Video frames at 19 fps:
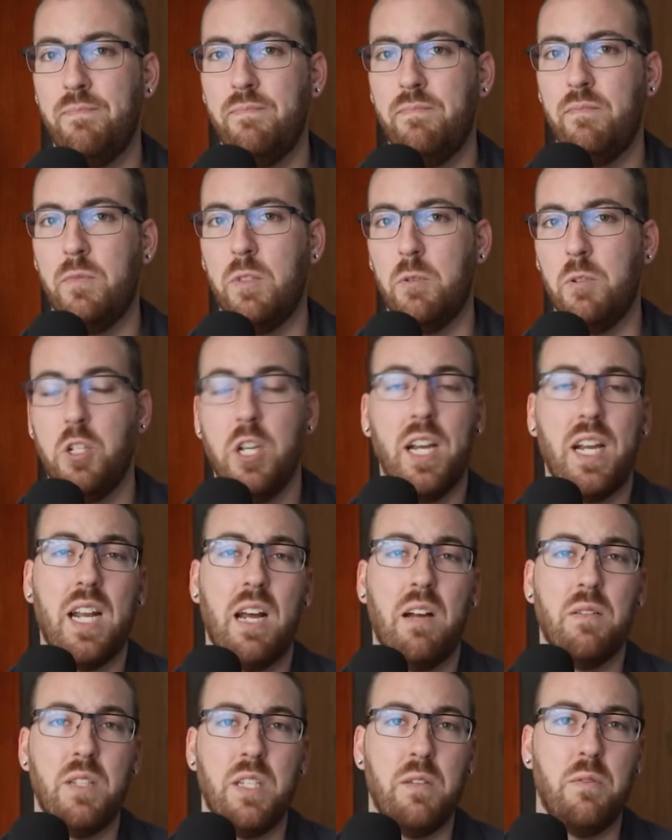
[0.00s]
Now check it
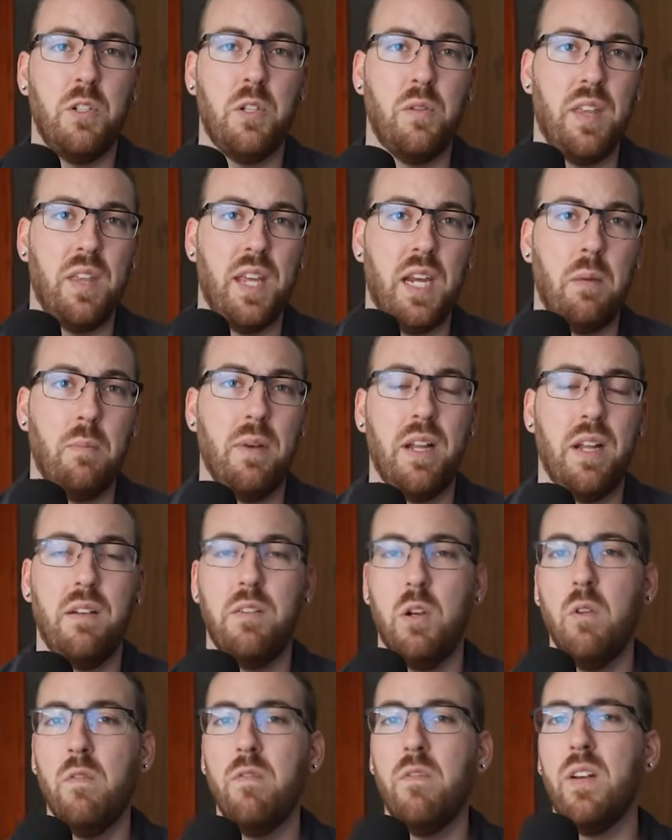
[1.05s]
out and see what you think, but don't